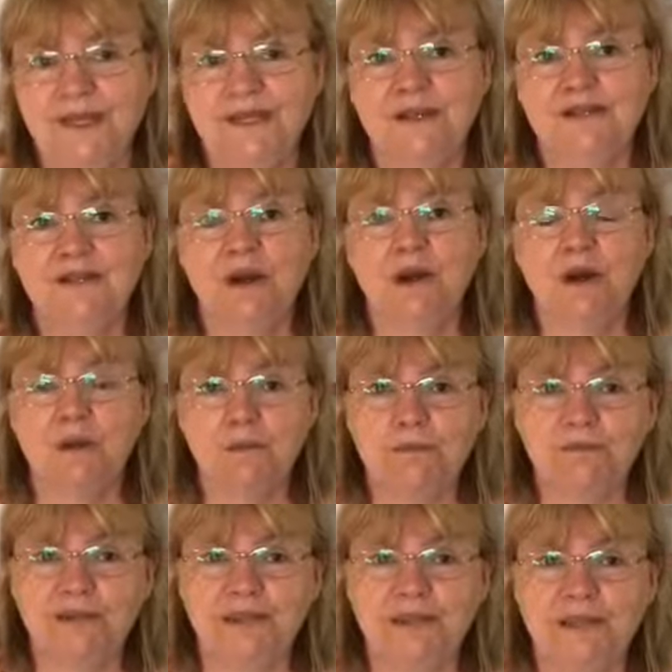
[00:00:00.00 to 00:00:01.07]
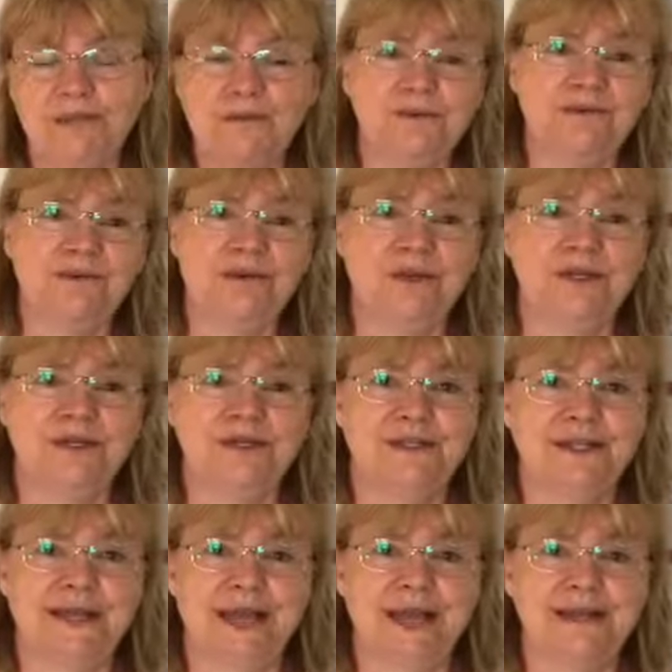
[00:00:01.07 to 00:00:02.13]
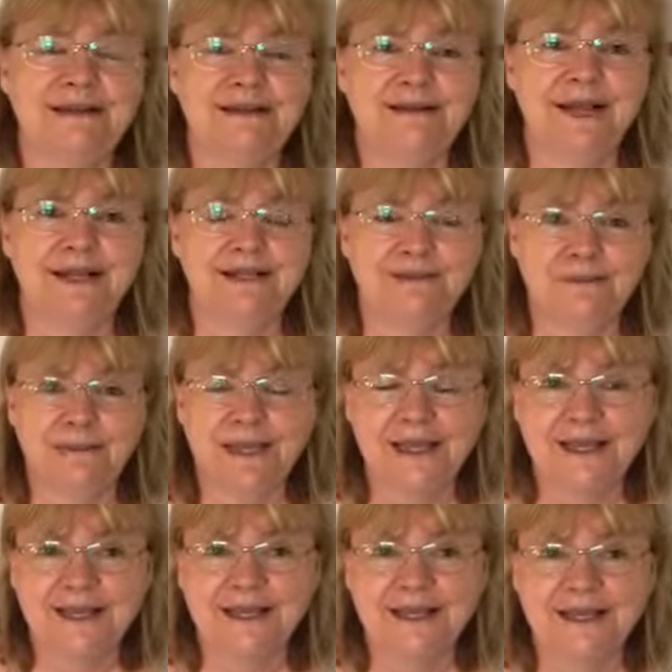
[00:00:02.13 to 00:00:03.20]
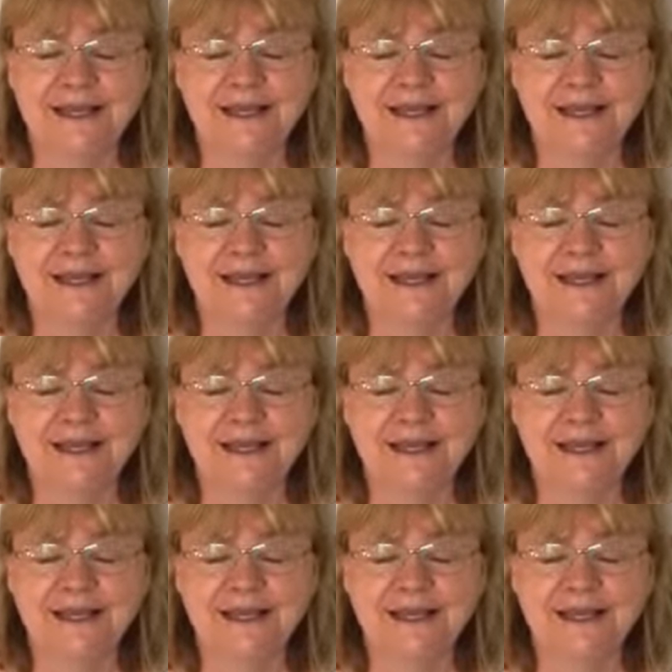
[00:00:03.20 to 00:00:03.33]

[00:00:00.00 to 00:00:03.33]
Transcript: So hopefully you'll join us again next week.